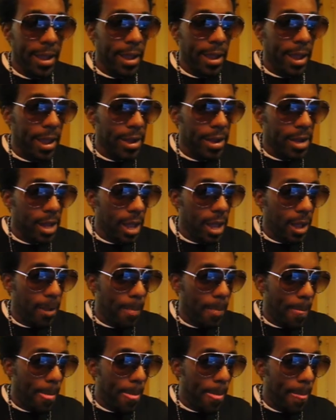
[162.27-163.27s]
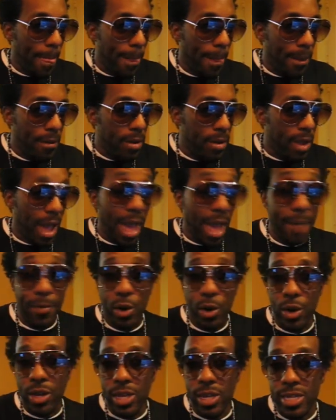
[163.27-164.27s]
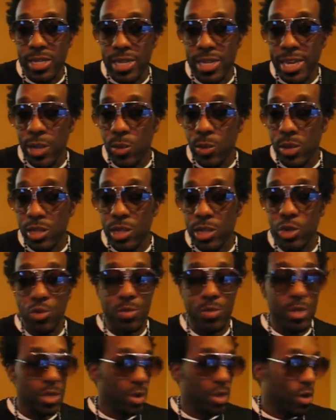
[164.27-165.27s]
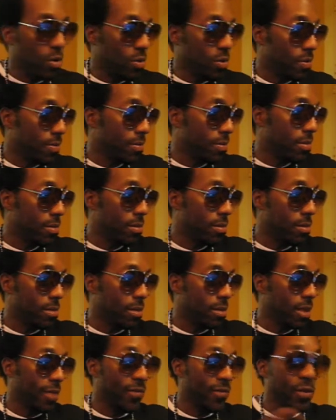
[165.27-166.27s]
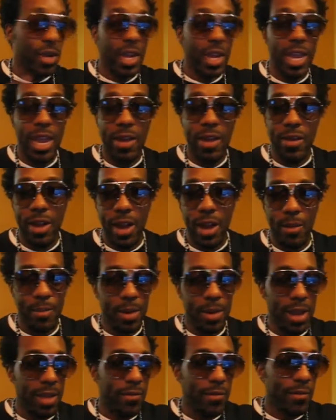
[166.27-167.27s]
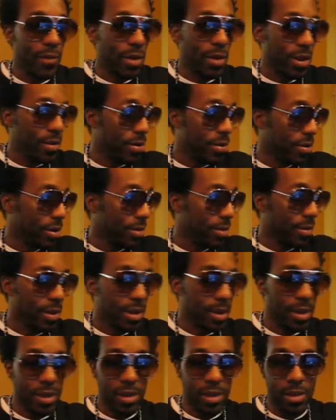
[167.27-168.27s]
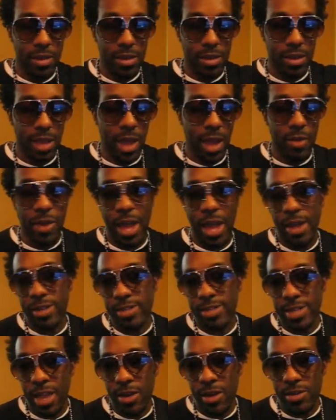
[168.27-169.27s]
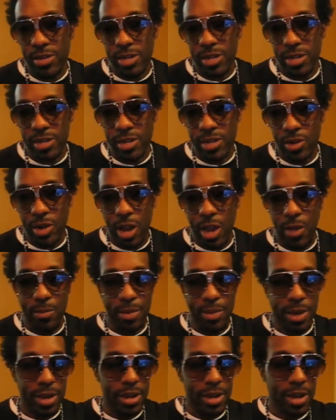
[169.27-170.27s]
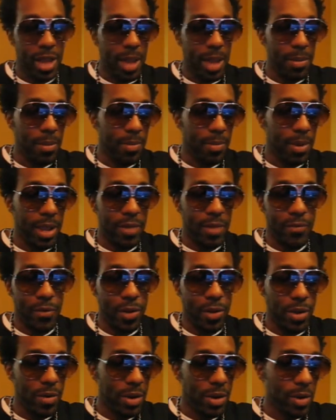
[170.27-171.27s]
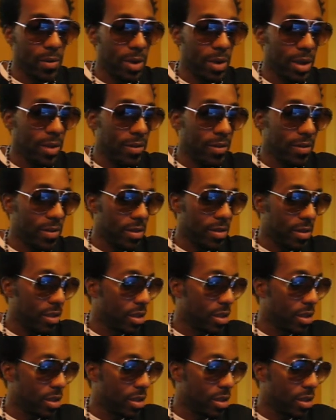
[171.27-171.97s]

and um, I have it on a continuous loop. So if you can hear it, I'll play it for you. I mean, I don't know how the sound is going to turn out, but I'm gonna play it for you anyways.